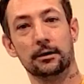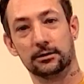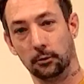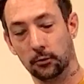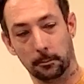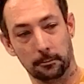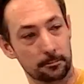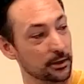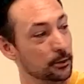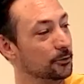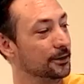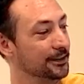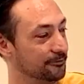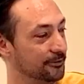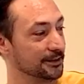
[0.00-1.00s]
So the
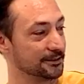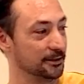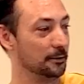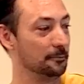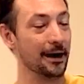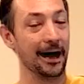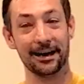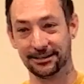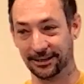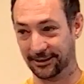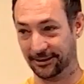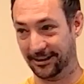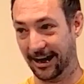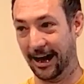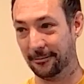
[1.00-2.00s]
beauty of this and the magic
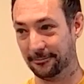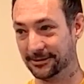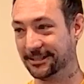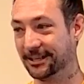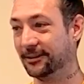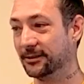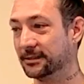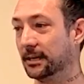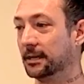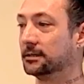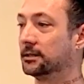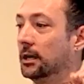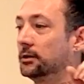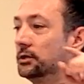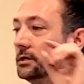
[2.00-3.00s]
that happens here is that
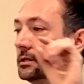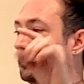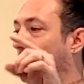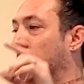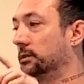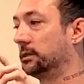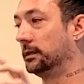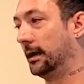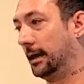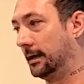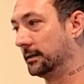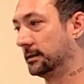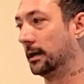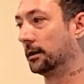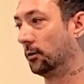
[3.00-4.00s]
it's not just the person that
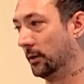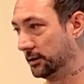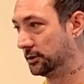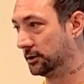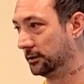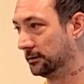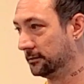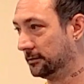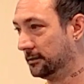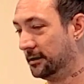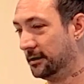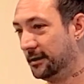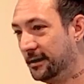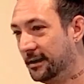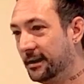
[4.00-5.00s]
asked that question.
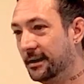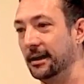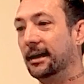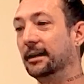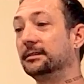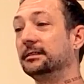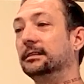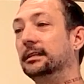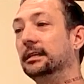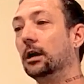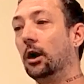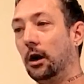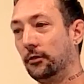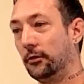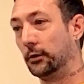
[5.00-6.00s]
It's the
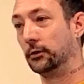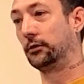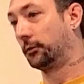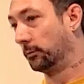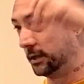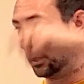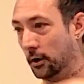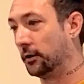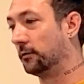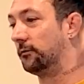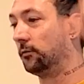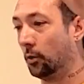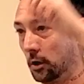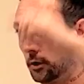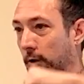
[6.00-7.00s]
other 300,
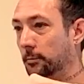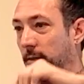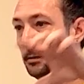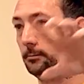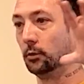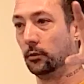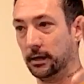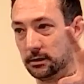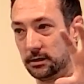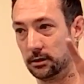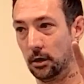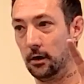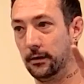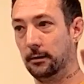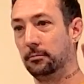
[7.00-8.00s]
400 people that
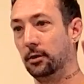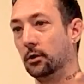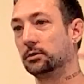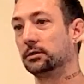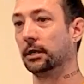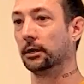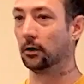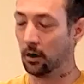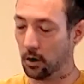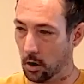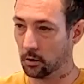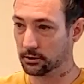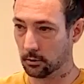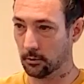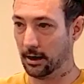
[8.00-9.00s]
saw that post that
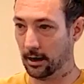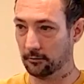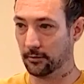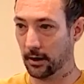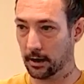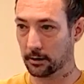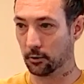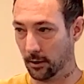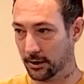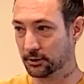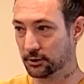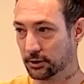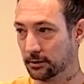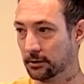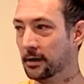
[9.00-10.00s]
also have that
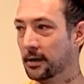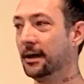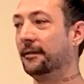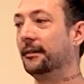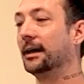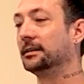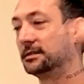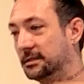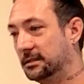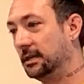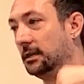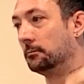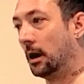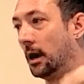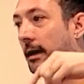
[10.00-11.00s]
question that
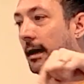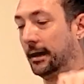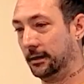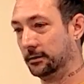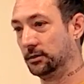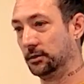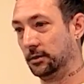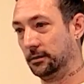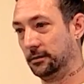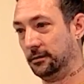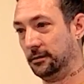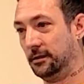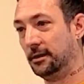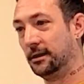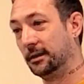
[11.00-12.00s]
see my answer.
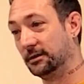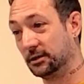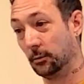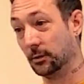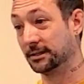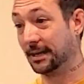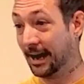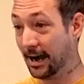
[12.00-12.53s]
And so what's